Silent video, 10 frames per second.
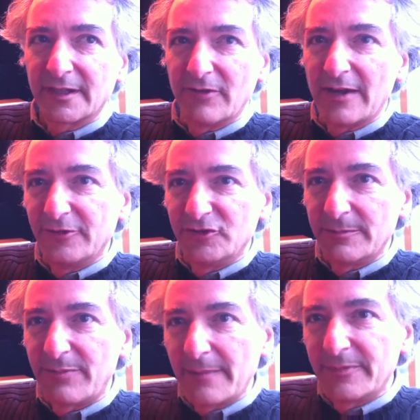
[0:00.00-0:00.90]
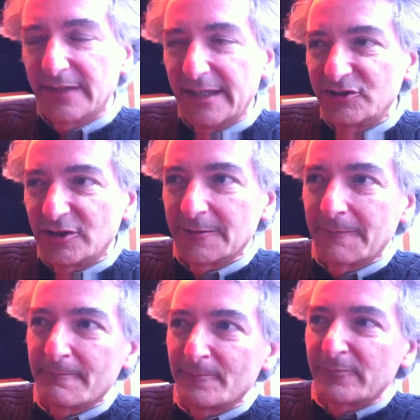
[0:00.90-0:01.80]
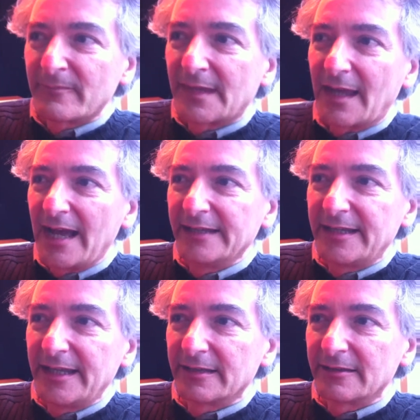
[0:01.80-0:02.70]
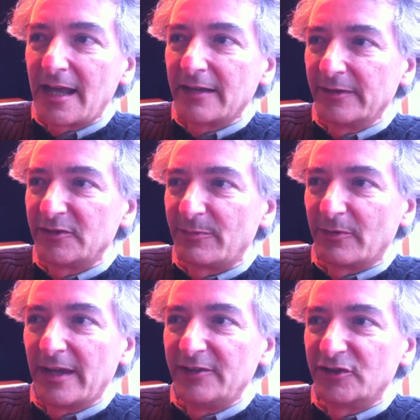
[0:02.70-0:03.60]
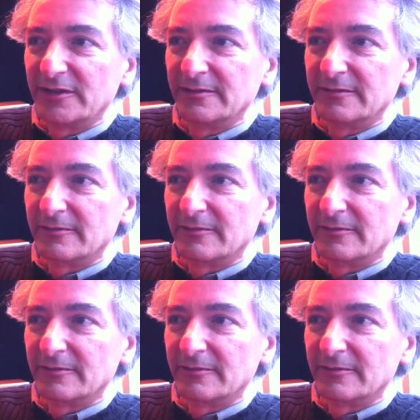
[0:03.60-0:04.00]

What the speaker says: refugee population. I take a lot of inspiration